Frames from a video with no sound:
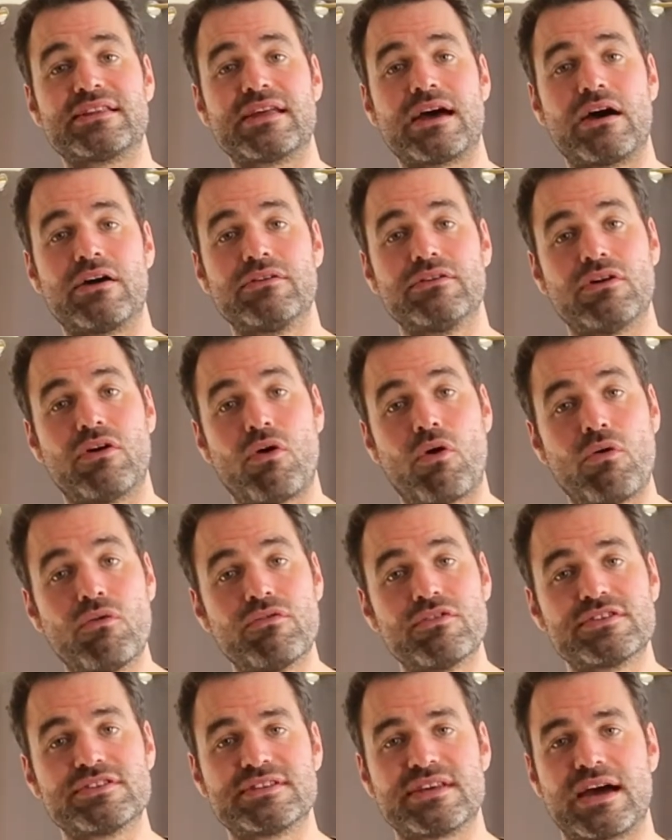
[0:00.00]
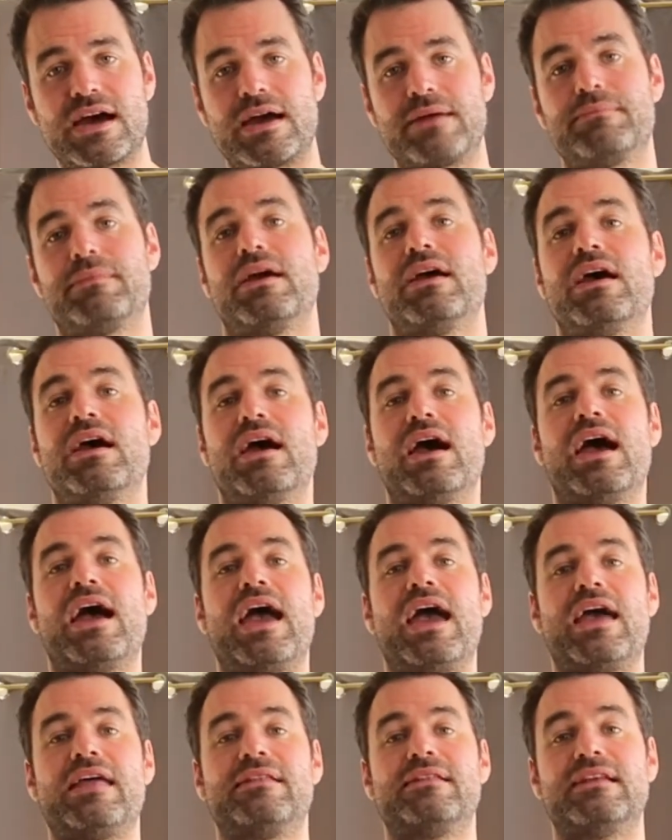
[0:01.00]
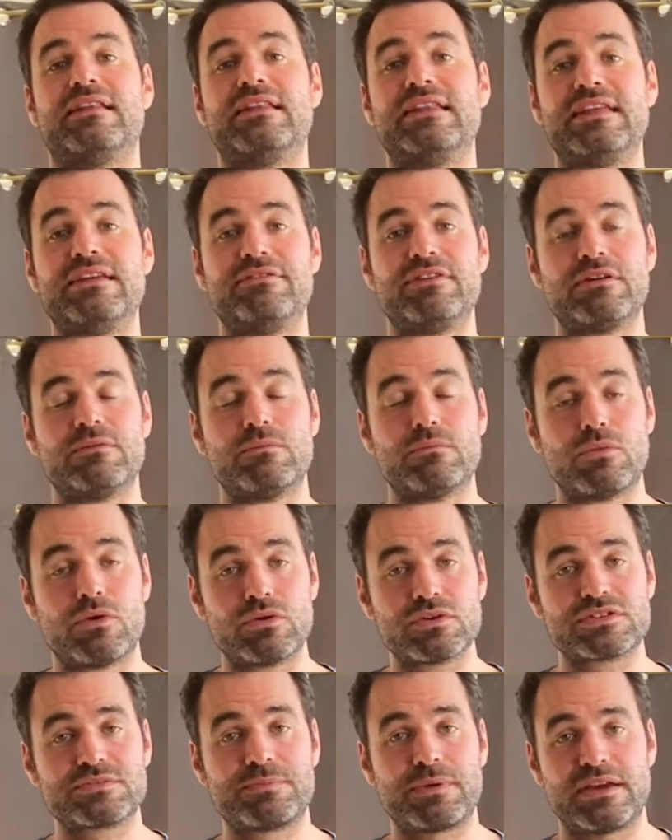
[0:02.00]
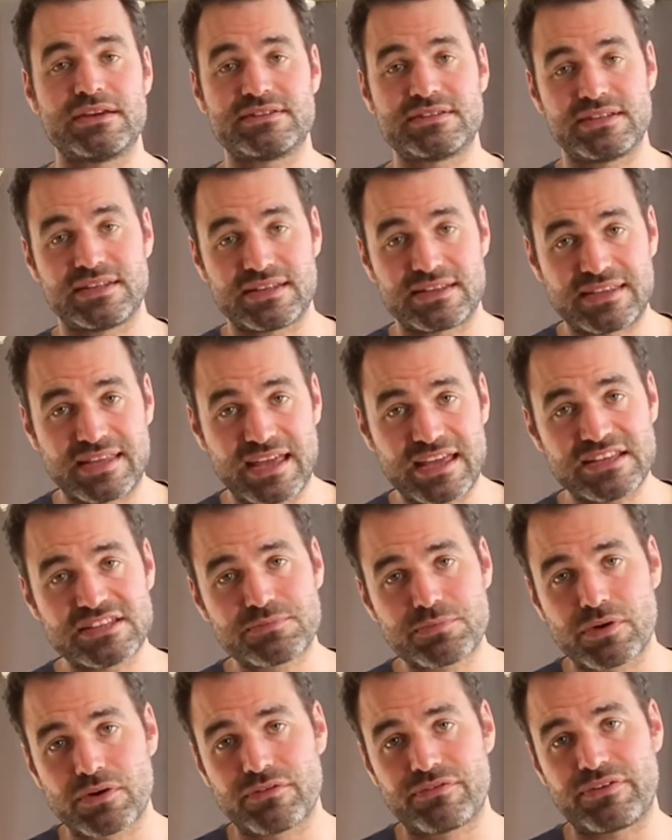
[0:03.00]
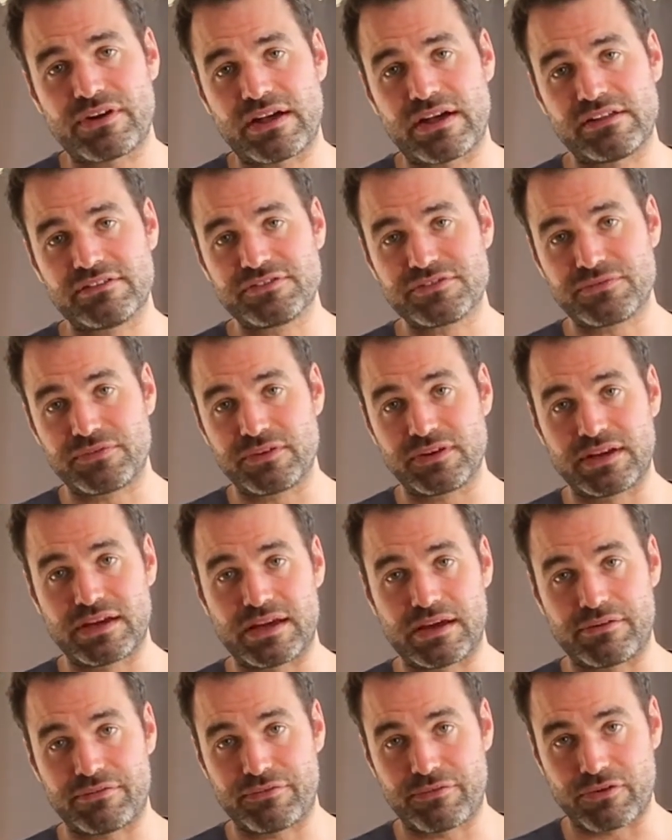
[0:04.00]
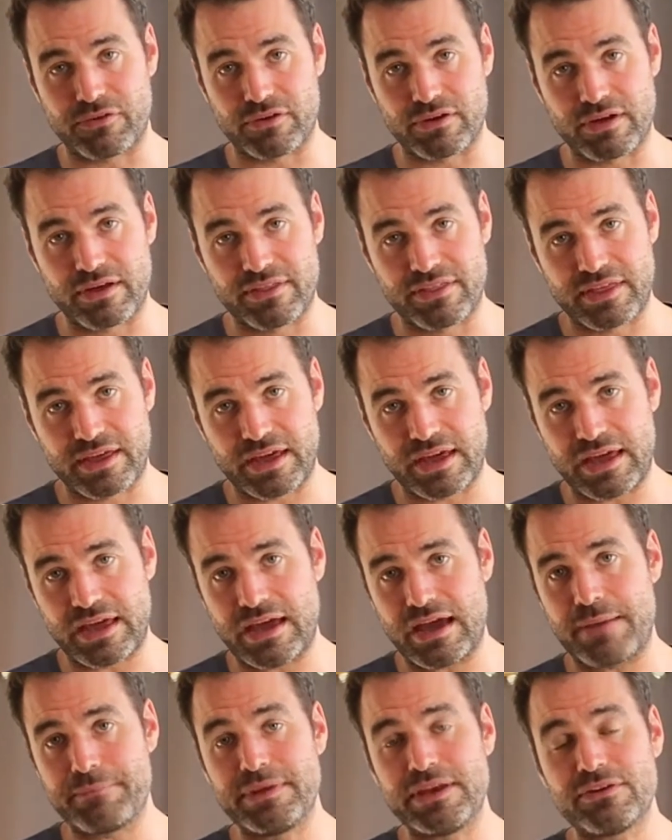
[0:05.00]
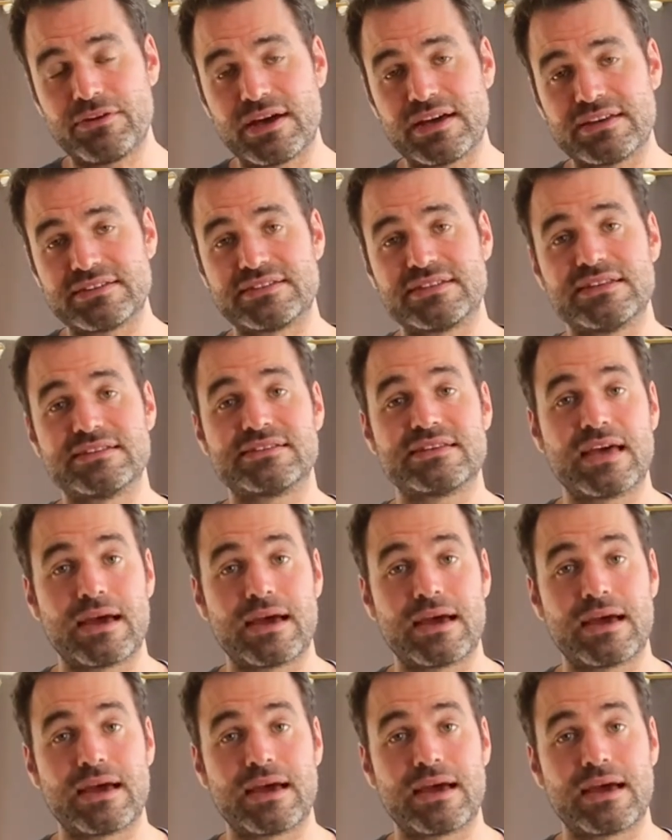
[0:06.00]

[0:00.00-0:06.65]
down over time, and leaving more space in the taste profiles for the amino acids.